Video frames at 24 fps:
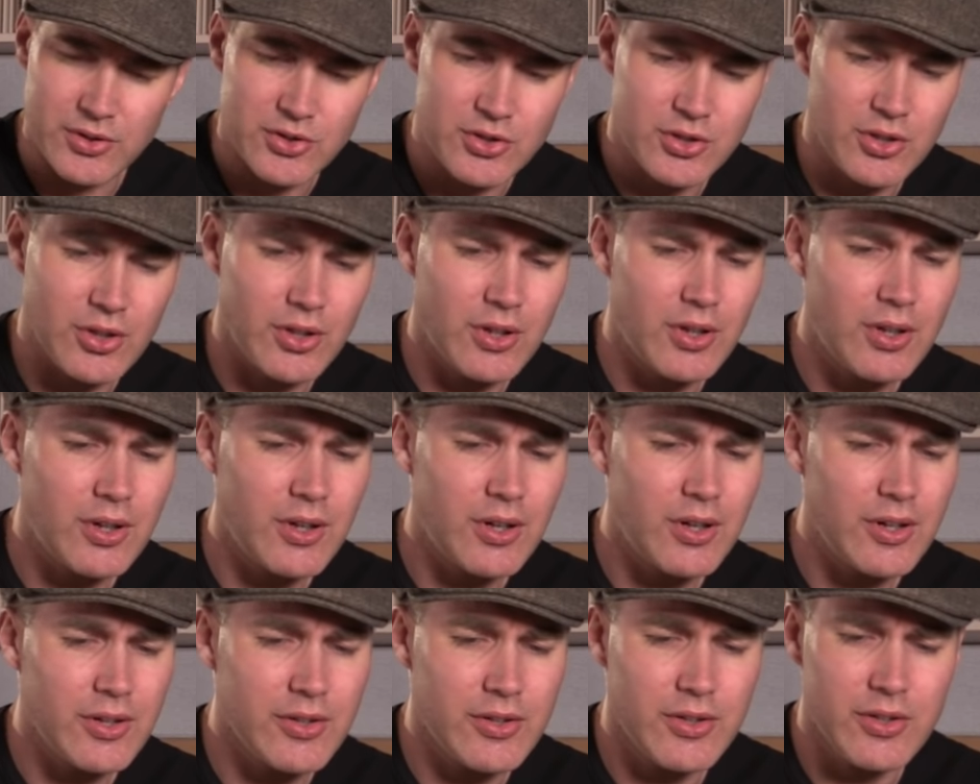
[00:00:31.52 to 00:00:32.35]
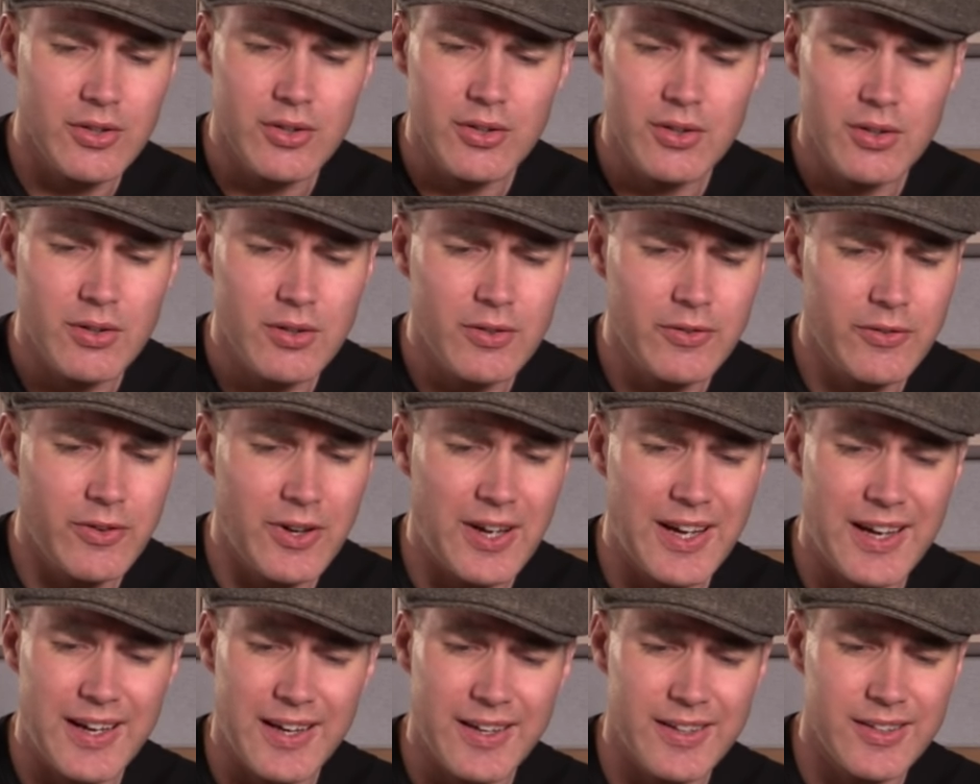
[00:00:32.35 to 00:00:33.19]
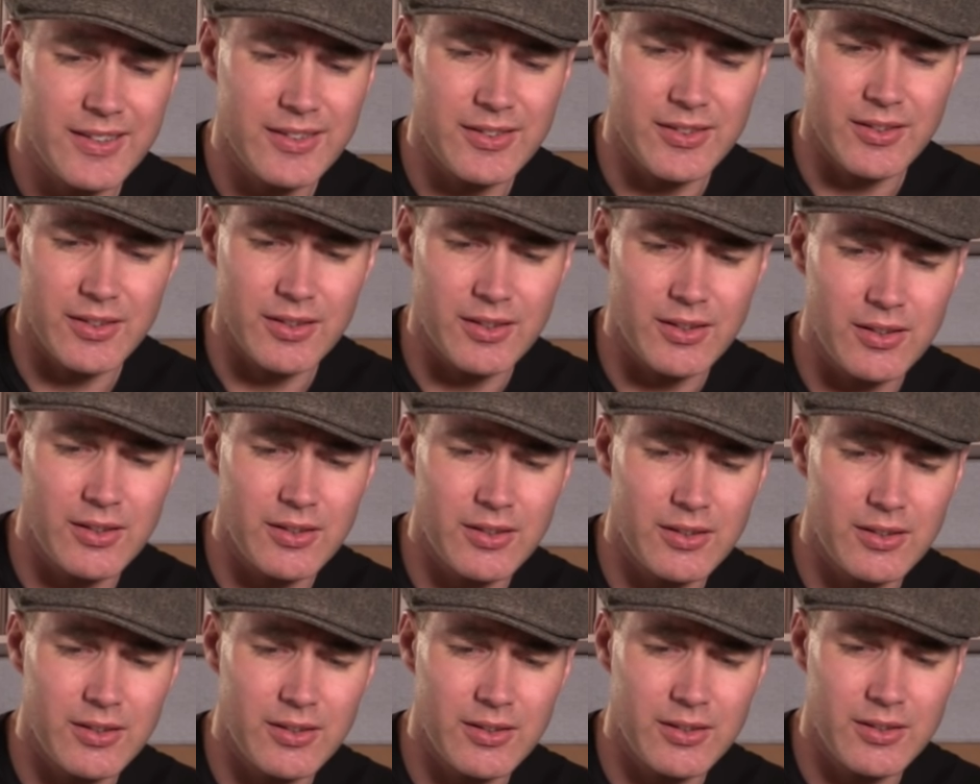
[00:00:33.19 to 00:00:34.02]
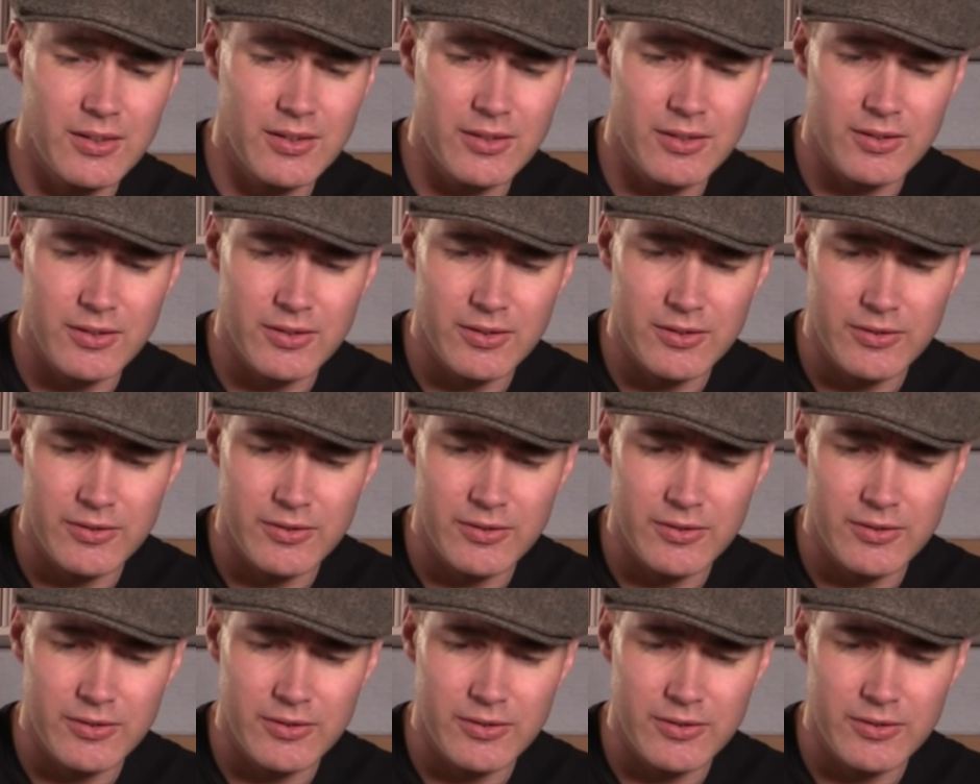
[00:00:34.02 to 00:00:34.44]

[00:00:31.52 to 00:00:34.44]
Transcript: sure you've had enough